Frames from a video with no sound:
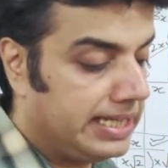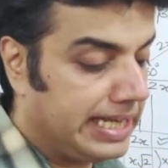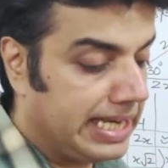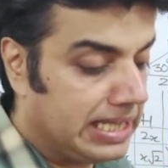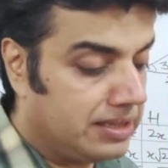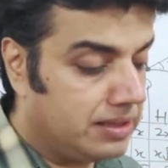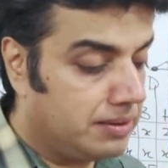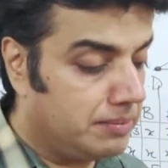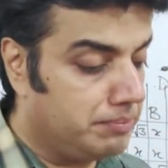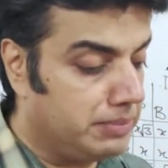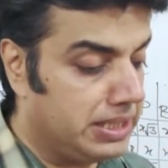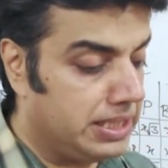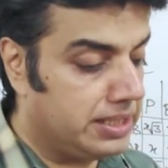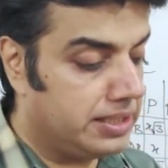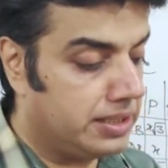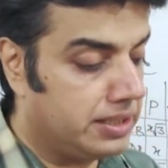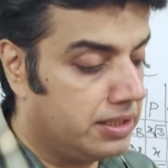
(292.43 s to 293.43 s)

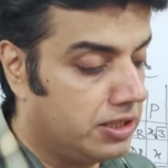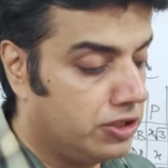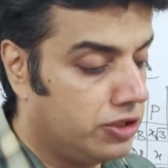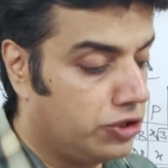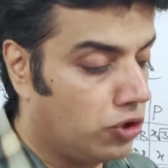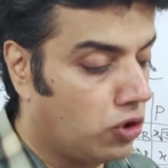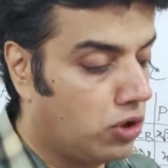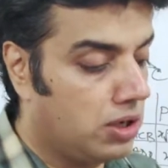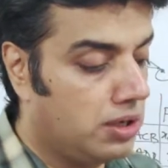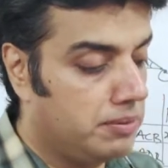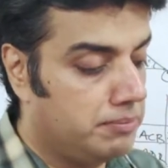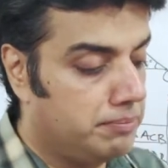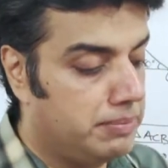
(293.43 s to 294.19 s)
10-meter tall